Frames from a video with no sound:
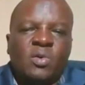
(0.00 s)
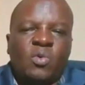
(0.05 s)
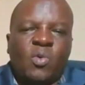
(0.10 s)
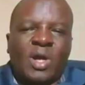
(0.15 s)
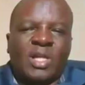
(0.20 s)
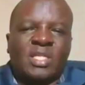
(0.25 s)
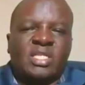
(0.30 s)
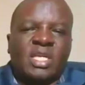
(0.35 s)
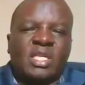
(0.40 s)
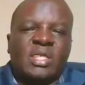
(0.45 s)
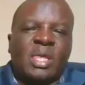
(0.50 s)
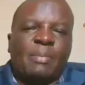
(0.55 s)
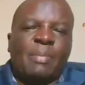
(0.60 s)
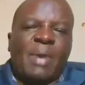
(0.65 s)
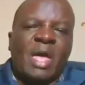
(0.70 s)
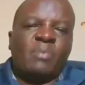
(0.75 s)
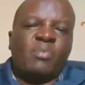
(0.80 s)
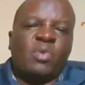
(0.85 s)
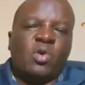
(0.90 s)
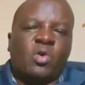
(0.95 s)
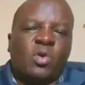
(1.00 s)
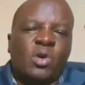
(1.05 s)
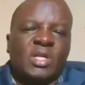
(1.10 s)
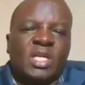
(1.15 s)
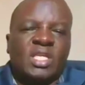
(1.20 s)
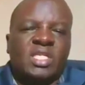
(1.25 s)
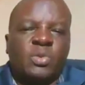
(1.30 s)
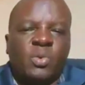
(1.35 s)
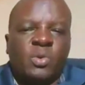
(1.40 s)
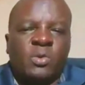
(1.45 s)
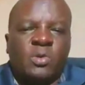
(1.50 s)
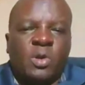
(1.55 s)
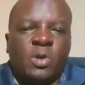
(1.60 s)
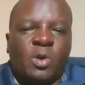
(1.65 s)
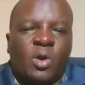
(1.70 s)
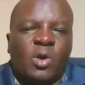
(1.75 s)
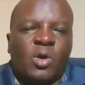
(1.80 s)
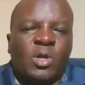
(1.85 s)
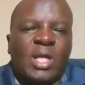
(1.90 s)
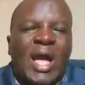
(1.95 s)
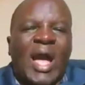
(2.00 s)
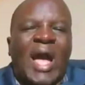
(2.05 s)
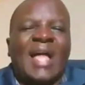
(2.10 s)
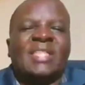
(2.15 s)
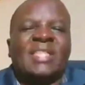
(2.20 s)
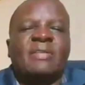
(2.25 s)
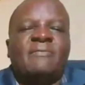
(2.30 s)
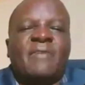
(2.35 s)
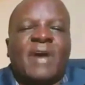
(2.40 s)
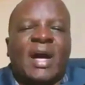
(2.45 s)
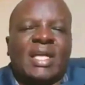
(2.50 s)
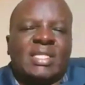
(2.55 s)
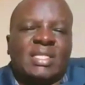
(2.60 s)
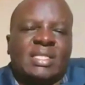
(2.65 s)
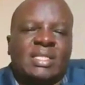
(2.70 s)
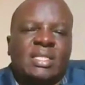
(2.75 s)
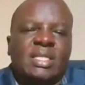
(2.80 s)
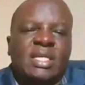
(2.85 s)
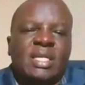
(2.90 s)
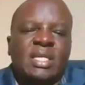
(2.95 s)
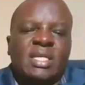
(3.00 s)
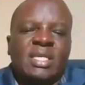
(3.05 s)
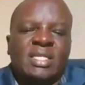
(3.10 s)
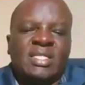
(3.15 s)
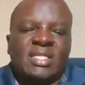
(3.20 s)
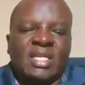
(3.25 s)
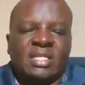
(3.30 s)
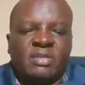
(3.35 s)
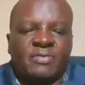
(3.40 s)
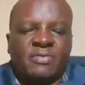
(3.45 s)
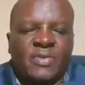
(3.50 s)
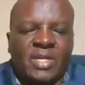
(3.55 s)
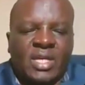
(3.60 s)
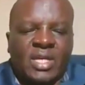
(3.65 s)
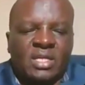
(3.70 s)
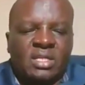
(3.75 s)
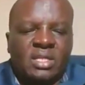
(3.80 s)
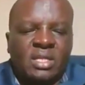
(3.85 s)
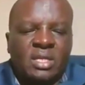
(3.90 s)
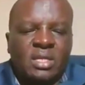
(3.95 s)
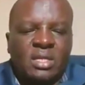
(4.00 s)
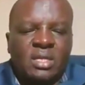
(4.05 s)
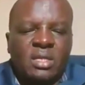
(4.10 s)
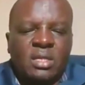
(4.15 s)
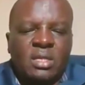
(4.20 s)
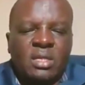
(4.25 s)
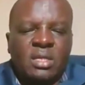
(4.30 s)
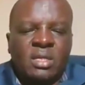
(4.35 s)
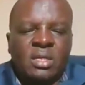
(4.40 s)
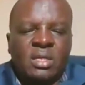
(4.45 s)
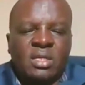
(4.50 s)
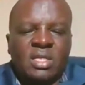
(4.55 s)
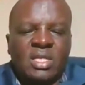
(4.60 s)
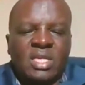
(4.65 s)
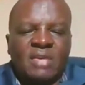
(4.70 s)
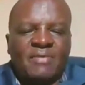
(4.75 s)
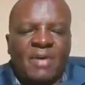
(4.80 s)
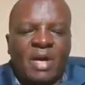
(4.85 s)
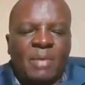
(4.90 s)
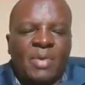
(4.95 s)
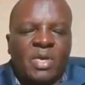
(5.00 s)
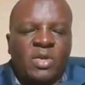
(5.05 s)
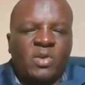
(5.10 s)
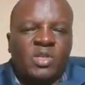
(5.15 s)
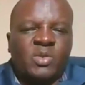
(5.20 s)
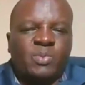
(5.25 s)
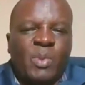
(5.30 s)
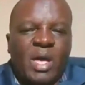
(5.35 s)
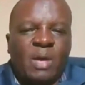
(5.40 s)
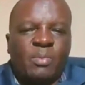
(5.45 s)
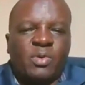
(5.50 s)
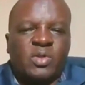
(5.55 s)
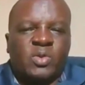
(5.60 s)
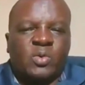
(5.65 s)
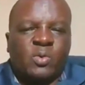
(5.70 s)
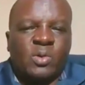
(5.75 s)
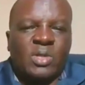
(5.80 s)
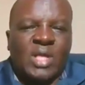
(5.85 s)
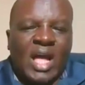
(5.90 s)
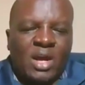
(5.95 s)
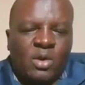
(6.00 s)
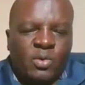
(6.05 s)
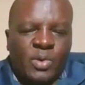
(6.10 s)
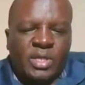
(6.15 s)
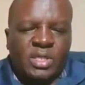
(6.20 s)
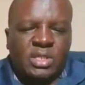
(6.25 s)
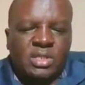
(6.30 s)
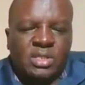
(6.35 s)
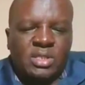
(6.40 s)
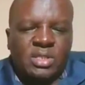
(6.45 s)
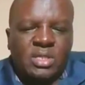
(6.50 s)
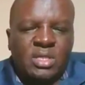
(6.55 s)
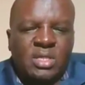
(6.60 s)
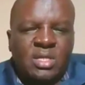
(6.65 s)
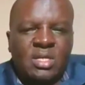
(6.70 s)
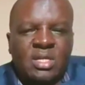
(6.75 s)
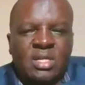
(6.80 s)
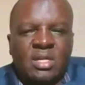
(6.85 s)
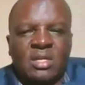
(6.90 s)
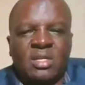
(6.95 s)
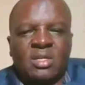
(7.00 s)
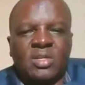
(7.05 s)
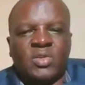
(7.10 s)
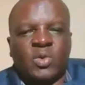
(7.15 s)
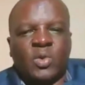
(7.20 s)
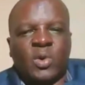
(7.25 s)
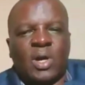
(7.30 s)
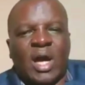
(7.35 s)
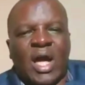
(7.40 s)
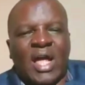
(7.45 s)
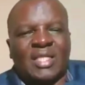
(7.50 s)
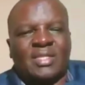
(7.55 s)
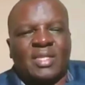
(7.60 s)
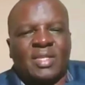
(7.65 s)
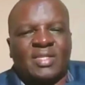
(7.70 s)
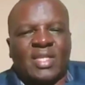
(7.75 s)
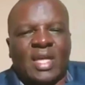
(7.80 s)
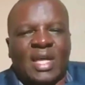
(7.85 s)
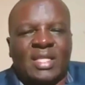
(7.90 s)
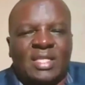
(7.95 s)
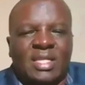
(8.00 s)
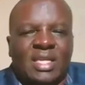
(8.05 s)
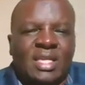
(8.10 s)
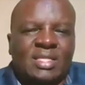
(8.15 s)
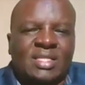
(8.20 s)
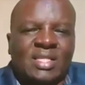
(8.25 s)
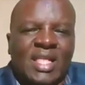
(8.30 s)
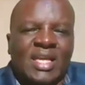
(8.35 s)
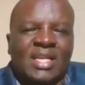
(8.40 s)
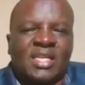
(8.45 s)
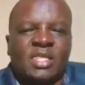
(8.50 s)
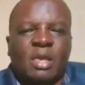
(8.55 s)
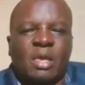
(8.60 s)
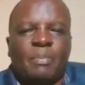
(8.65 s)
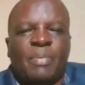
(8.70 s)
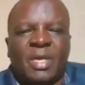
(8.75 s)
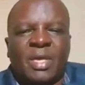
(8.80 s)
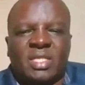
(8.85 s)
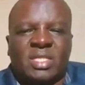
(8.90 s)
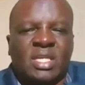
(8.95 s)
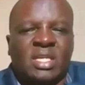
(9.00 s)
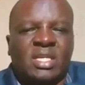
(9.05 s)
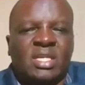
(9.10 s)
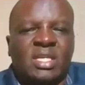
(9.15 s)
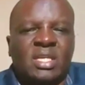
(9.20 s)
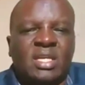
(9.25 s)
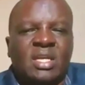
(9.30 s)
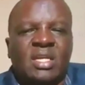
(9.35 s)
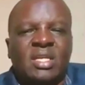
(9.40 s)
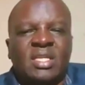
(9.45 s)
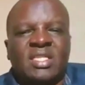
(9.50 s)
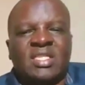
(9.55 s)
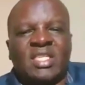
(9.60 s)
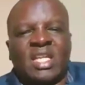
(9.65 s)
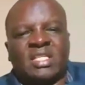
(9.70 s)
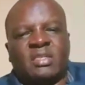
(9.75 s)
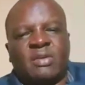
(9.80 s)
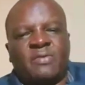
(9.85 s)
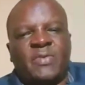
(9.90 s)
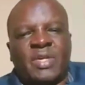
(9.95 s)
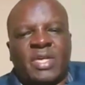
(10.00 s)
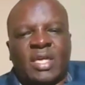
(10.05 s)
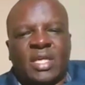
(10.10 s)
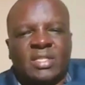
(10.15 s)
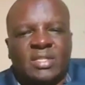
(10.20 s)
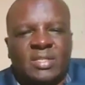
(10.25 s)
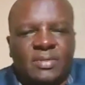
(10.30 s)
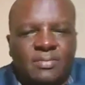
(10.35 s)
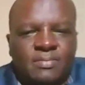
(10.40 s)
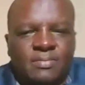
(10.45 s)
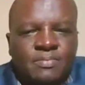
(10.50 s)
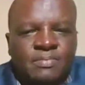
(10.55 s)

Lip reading: What in the Bible college would be called advanced certificate. If I may use Bible school language, so artisan is like the basic certificate.